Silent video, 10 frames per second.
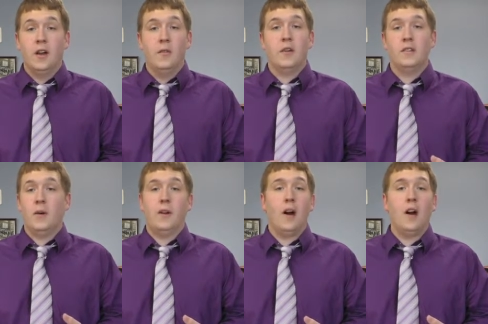one does
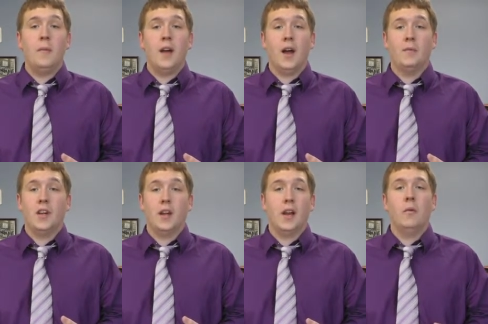not want to harm an
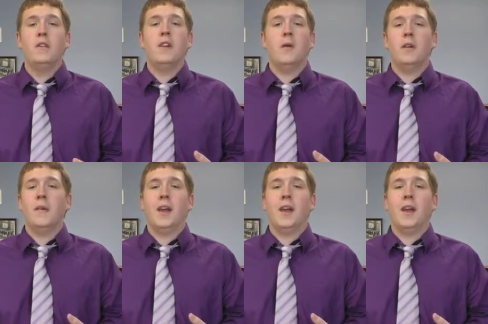object, and one does not want to